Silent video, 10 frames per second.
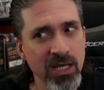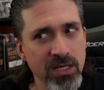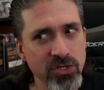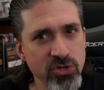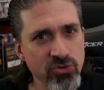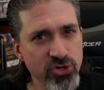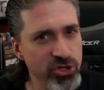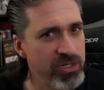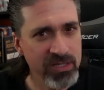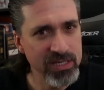you
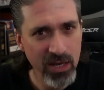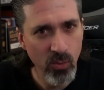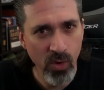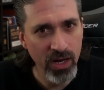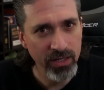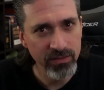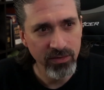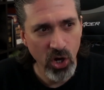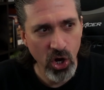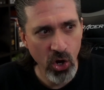shouldn't get one
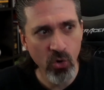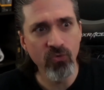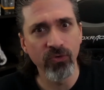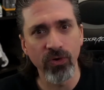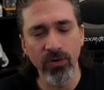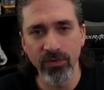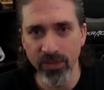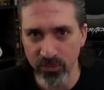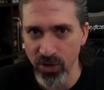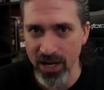over the
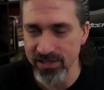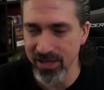price.